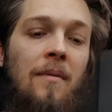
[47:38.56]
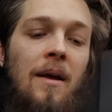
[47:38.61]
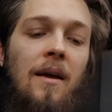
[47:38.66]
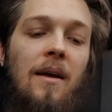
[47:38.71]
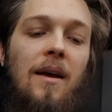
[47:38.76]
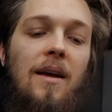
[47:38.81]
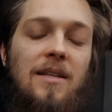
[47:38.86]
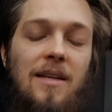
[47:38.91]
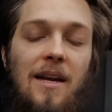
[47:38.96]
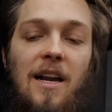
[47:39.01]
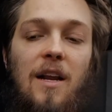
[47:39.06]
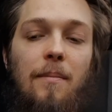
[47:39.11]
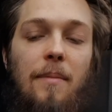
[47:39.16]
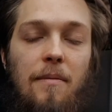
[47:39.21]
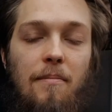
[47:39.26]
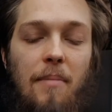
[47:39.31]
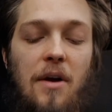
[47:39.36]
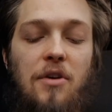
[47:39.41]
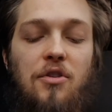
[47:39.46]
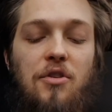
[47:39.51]
is a little
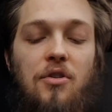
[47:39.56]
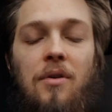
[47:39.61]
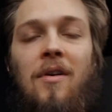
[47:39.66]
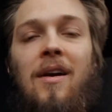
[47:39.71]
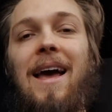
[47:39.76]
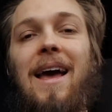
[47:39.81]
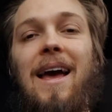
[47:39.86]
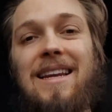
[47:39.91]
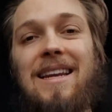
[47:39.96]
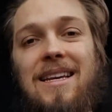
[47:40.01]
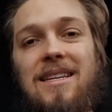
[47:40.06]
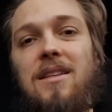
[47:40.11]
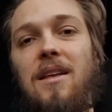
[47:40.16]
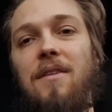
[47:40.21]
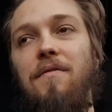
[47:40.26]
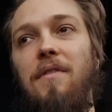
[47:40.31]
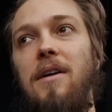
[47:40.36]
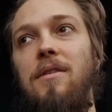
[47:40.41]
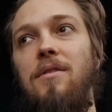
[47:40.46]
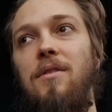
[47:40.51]
bit better, at least
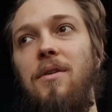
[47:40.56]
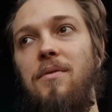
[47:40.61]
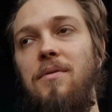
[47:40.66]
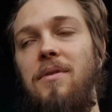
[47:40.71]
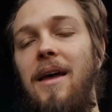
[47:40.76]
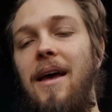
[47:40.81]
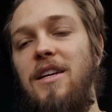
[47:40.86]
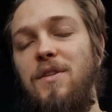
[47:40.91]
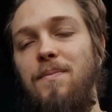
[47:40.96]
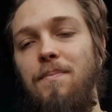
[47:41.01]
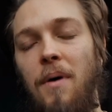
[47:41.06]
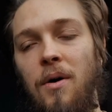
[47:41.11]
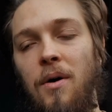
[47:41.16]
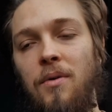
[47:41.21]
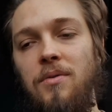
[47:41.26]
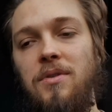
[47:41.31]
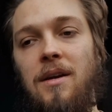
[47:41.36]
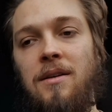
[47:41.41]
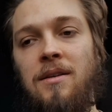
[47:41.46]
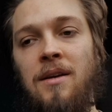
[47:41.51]
if I don't
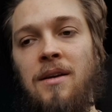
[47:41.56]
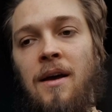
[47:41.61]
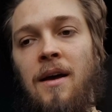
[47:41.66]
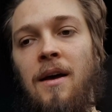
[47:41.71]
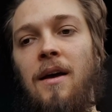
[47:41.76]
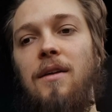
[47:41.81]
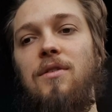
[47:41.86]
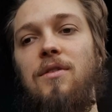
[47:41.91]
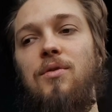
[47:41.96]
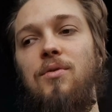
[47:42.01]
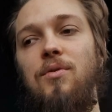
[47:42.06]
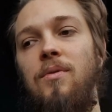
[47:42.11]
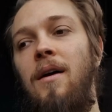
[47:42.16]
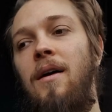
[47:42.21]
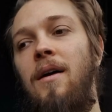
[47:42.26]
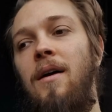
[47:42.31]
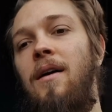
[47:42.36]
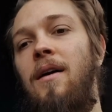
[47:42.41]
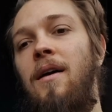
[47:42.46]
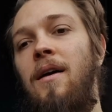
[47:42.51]
expose it to
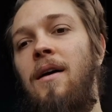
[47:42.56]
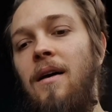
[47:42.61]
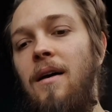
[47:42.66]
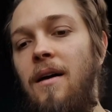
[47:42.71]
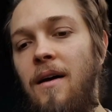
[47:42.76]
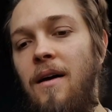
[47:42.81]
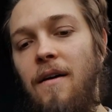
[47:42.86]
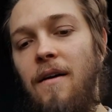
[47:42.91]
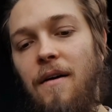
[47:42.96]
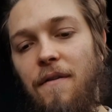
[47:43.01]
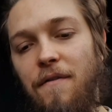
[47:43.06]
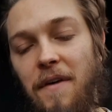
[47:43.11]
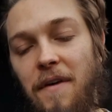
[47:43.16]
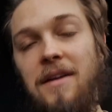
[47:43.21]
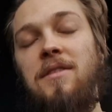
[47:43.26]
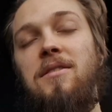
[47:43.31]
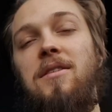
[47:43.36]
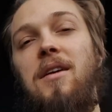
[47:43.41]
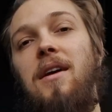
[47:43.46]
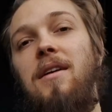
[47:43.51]

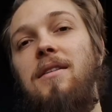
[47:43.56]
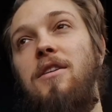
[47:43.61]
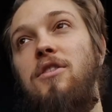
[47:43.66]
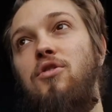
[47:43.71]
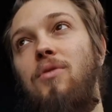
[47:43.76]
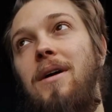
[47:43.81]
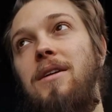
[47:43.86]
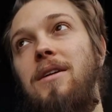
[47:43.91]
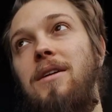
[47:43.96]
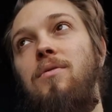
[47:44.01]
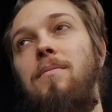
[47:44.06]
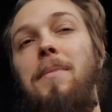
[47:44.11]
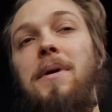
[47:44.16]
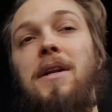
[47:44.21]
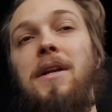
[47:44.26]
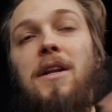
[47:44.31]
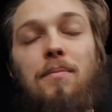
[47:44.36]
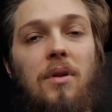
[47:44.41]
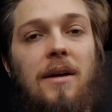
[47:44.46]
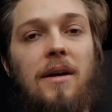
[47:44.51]
things that try to
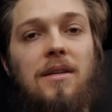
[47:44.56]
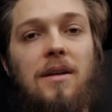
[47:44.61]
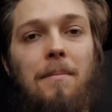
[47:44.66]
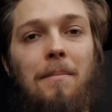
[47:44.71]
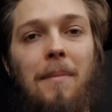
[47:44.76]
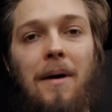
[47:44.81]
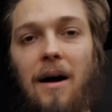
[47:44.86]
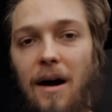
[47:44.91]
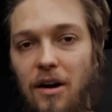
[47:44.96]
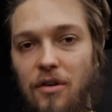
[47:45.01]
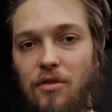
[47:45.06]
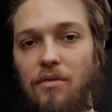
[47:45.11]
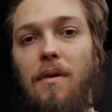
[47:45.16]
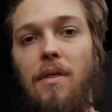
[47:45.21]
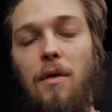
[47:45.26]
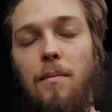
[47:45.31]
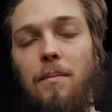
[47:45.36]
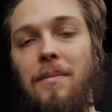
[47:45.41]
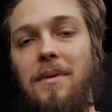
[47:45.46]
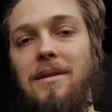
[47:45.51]
manipulate my
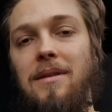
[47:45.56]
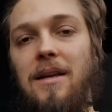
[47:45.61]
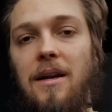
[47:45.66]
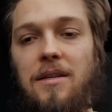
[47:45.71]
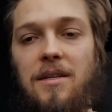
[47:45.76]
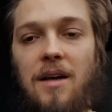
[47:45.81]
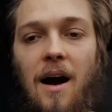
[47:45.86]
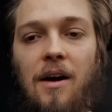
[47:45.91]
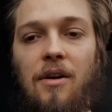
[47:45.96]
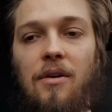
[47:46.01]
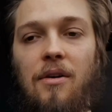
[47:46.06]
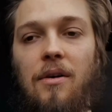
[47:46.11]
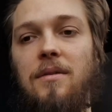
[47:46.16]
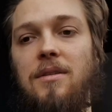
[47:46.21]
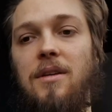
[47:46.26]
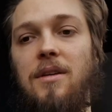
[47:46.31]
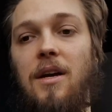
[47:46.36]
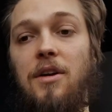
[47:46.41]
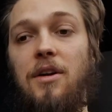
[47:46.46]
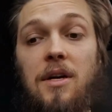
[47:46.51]
algorithm that is hunger,
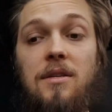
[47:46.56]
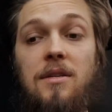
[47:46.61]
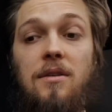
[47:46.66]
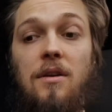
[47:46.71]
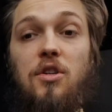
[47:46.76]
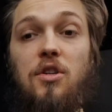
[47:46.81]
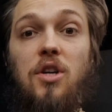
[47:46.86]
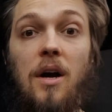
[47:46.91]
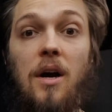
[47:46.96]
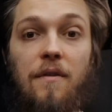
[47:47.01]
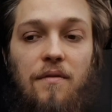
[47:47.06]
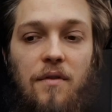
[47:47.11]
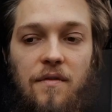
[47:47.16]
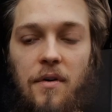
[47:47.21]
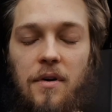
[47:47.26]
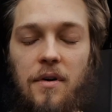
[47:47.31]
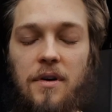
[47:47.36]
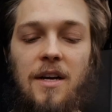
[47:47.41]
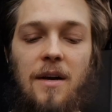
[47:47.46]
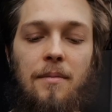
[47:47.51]
such as junk food, for
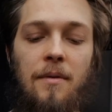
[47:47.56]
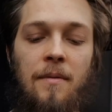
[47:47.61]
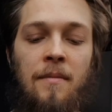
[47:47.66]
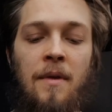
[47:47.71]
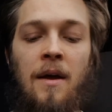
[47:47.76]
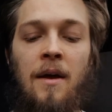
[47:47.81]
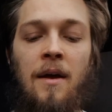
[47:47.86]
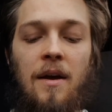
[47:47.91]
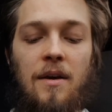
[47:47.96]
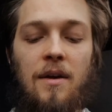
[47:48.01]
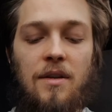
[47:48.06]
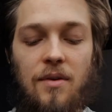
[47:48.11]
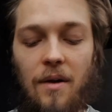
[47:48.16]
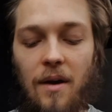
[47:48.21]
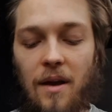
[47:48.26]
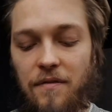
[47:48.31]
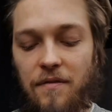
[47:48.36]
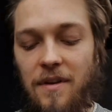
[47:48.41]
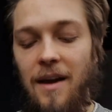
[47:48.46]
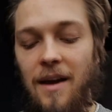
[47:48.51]
example. So
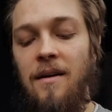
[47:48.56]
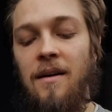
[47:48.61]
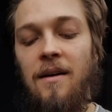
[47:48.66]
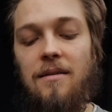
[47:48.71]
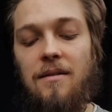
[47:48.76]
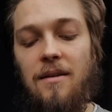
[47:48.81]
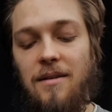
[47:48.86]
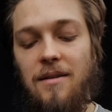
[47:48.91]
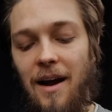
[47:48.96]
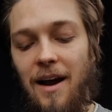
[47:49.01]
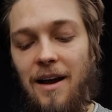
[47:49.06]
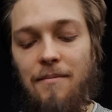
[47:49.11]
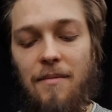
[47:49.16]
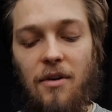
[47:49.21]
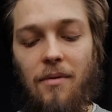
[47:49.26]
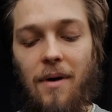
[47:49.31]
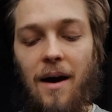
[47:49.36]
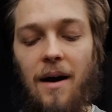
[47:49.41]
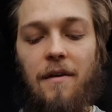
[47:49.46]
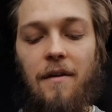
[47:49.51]
if then the time
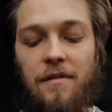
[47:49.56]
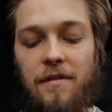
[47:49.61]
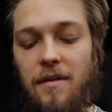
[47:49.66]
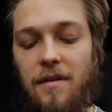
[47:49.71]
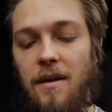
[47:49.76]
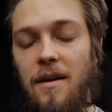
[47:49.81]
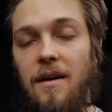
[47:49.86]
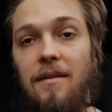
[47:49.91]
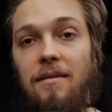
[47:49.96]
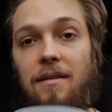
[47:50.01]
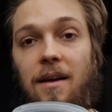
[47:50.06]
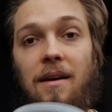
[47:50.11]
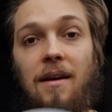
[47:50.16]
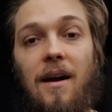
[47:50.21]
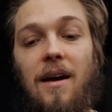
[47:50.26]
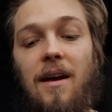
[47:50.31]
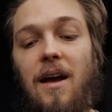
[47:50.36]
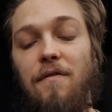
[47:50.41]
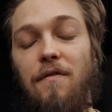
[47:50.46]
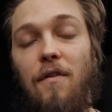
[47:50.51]
arrives, then
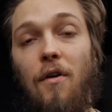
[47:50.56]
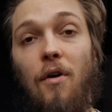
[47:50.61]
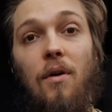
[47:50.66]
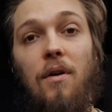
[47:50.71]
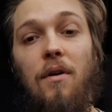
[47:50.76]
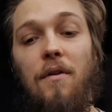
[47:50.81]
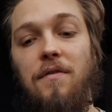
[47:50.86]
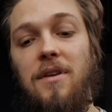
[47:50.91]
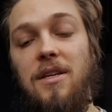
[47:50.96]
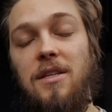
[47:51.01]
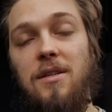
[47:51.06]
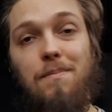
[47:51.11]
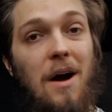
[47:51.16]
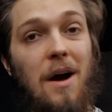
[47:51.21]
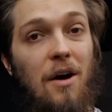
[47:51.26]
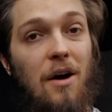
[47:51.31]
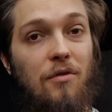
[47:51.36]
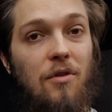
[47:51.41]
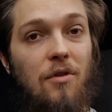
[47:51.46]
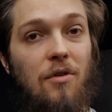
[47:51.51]
I have all of these
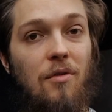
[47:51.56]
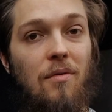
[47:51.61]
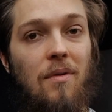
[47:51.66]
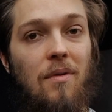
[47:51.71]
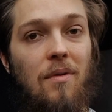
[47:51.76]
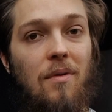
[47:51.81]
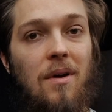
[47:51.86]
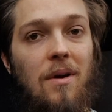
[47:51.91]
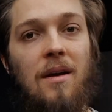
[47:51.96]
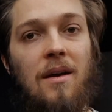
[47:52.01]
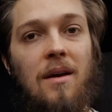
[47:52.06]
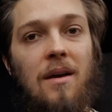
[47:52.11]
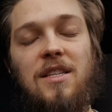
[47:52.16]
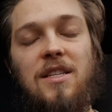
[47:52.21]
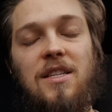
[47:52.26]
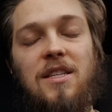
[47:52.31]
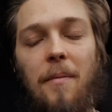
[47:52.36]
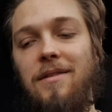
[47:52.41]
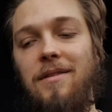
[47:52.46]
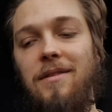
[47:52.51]
powdery
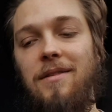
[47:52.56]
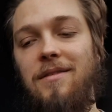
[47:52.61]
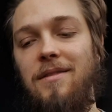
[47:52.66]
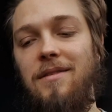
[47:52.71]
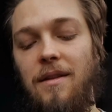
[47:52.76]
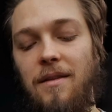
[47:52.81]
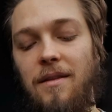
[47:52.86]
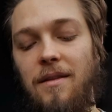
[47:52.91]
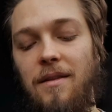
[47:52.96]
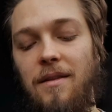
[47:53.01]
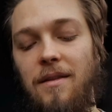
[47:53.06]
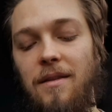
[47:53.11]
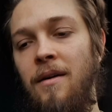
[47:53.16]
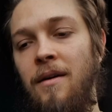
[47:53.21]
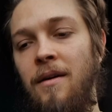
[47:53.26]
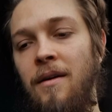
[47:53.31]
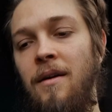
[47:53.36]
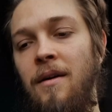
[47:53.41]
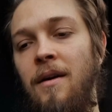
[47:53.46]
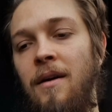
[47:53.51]
supplements in there,
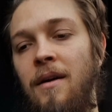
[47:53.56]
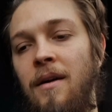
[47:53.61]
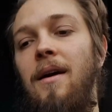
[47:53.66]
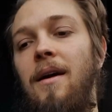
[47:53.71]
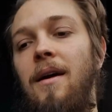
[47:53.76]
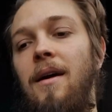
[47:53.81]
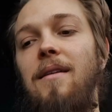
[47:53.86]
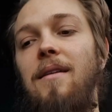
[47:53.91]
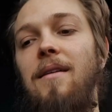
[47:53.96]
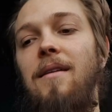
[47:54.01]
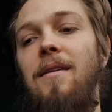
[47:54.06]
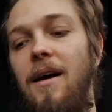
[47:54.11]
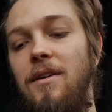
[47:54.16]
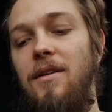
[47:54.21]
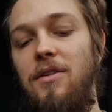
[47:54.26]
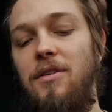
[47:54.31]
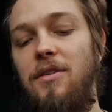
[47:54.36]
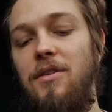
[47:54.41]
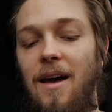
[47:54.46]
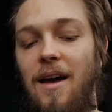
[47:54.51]
and then I
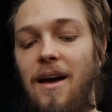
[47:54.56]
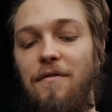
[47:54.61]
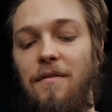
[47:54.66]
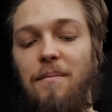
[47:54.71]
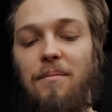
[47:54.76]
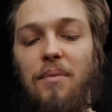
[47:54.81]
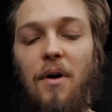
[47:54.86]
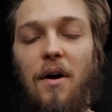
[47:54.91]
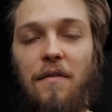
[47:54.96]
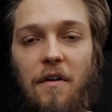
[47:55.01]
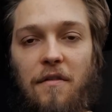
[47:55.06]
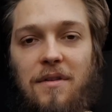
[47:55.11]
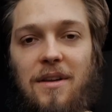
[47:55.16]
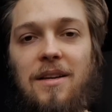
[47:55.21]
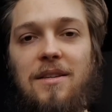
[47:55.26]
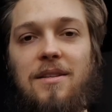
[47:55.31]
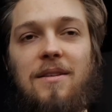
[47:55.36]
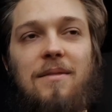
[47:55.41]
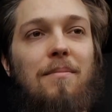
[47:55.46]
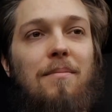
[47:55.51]
just have both of
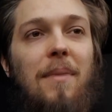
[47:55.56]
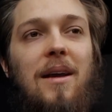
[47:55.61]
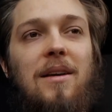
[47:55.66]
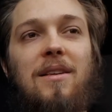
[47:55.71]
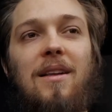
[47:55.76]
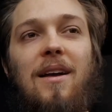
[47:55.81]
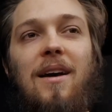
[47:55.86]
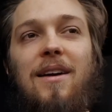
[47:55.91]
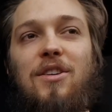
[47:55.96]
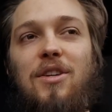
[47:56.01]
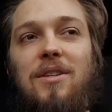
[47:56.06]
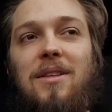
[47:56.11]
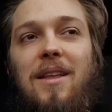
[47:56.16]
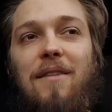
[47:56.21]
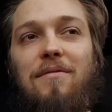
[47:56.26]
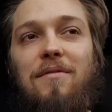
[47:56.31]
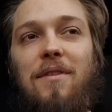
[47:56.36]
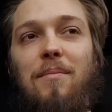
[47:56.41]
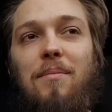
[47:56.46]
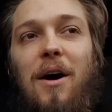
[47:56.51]
these mixed. I just
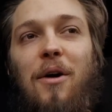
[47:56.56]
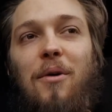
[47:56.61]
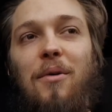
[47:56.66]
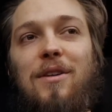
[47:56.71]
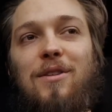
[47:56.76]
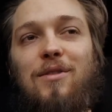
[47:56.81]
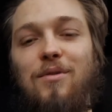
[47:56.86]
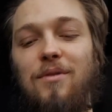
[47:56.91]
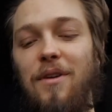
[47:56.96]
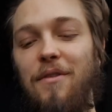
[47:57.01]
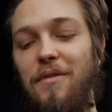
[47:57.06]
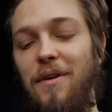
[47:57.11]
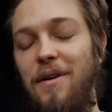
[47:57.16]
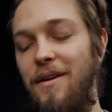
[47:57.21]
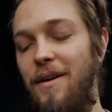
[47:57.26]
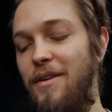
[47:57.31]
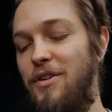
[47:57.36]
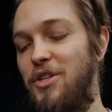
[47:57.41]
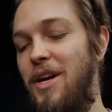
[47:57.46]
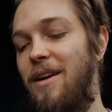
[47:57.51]
have them now into different
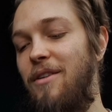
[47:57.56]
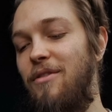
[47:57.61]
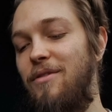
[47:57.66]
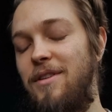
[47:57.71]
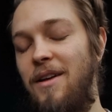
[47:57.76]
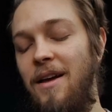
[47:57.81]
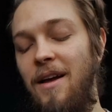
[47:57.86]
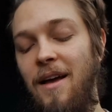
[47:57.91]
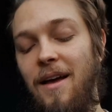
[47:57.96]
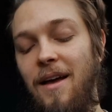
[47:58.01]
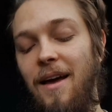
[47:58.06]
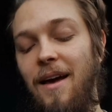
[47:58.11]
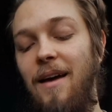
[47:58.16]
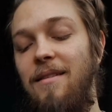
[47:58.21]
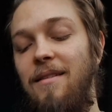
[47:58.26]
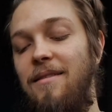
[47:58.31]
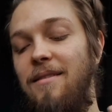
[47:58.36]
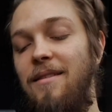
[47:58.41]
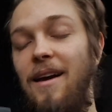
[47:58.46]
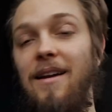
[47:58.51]
shakers,
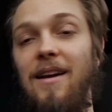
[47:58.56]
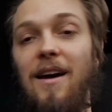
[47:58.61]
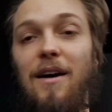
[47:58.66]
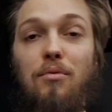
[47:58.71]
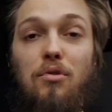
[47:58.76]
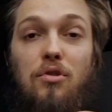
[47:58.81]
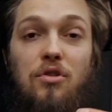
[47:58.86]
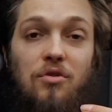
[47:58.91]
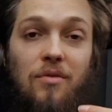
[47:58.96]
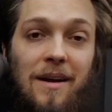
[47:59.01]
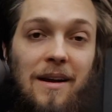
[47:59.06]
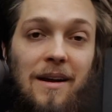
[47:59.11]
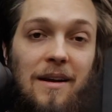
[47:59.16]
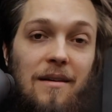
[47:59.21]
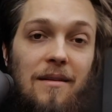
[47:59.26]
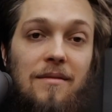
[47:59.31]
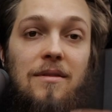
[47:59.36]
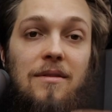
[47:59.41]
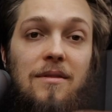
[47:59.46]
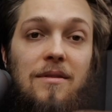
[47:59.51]
and then I would drink
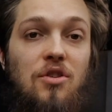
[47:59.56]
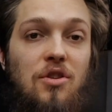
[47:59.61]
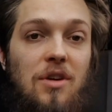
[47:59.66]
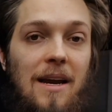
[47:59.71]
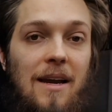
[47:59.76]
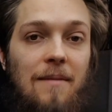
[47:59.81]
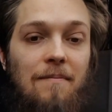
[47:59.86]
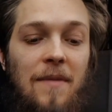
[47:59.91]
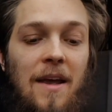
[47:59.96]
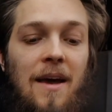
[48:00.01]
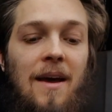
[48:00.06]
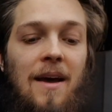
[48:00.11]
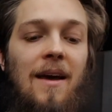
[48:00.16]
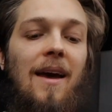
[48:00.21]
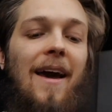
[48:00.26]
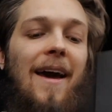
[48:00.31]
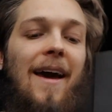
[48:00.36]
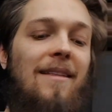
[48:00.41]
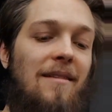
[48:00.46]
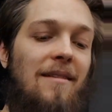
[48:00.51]
this shake.
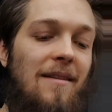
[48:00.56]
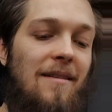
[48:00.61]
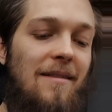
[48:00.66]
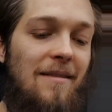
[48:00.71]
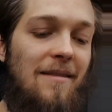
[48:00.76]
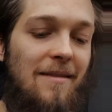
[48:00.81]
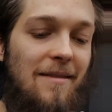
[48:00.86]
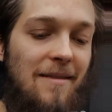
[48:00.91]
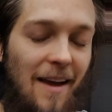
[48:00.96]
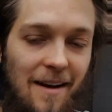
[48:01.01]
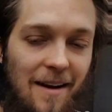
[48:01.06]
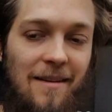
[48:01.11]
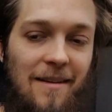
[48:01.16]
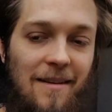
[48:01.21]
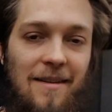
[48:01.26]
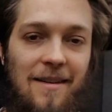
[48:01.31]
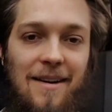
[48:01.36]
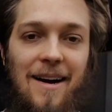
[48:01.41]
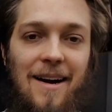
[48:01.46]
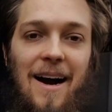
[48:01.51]
And
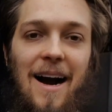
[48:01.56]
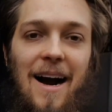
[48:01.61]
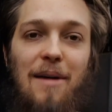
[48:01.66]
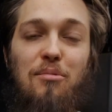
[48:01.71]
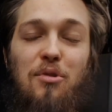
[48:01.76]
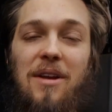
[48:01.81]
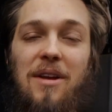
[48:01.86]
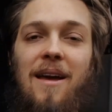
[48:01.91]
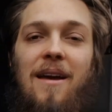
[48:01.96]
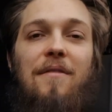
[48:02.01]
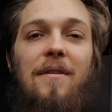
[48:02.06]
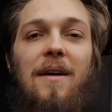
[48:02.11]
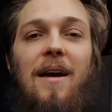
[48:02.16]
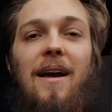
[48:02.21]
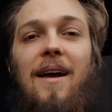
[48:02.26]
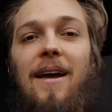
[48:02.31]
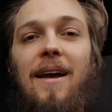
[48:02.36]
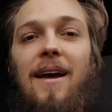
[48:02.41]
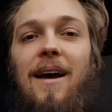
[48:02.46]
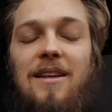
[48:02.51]
then I would have
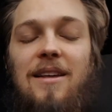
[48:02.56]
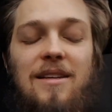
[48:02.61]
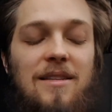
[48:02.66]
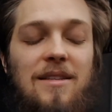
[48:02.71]
at least